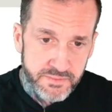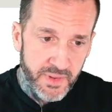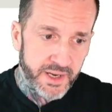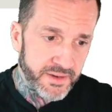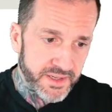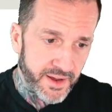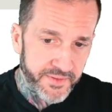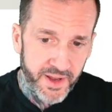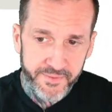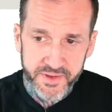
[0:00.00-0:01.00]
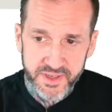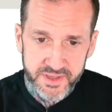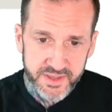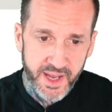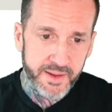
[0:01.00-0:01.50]
Microsoft
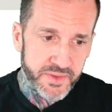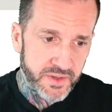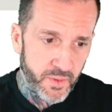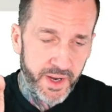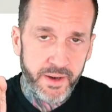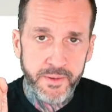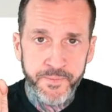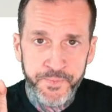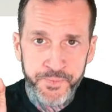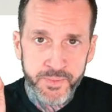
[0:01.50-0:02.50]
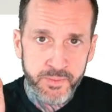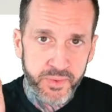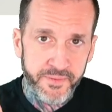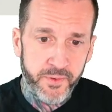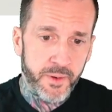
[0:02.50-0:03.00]
offices, Times Square,
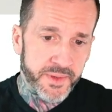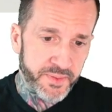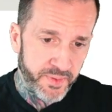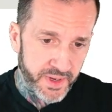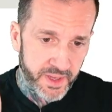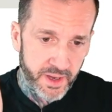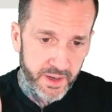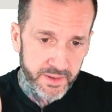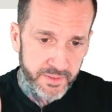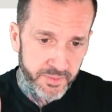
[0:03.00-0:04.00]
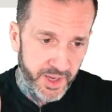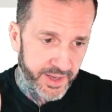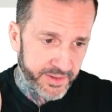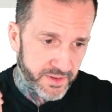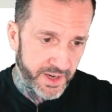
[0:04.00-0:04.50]
performance pre-con
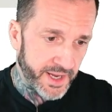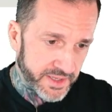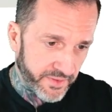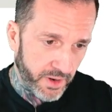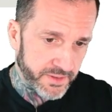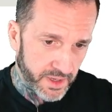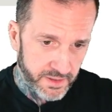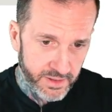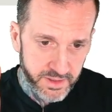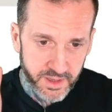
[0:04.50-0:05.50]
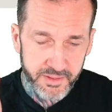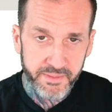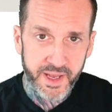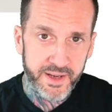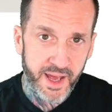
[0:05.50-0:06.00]
by Andreas Walter on
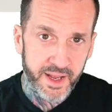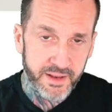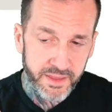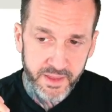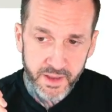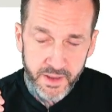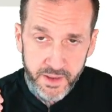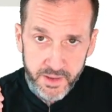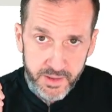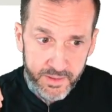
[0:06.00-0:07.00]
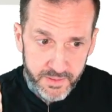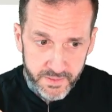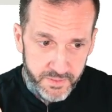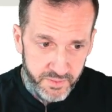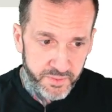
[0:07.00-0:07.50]
May 9th.
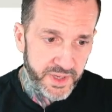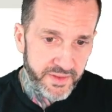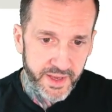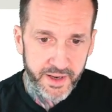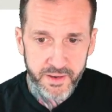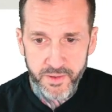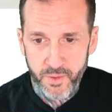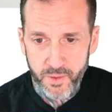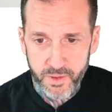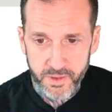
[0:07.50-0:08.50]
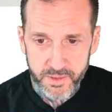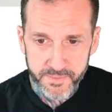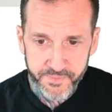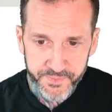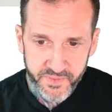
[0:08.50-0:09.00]
Be there or
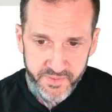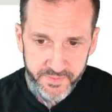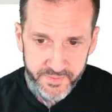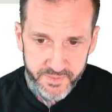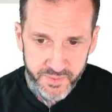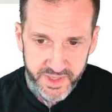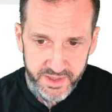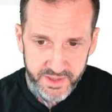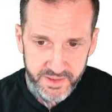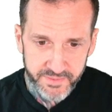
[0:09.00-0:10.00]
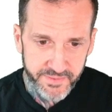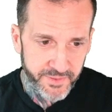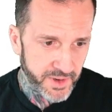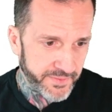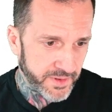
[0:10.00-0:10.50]
be
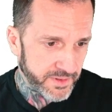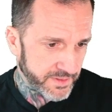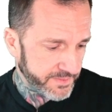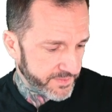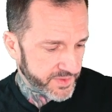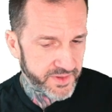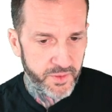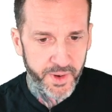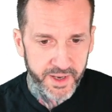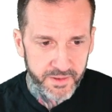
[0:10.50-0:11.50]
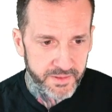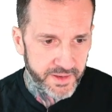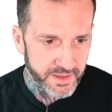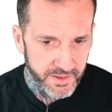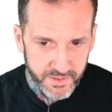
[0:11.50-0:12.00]
forever square
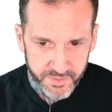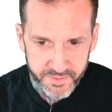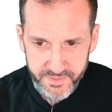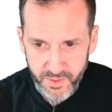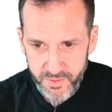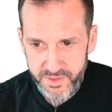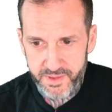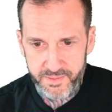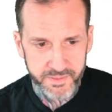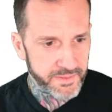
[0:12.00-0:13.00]
and you're holding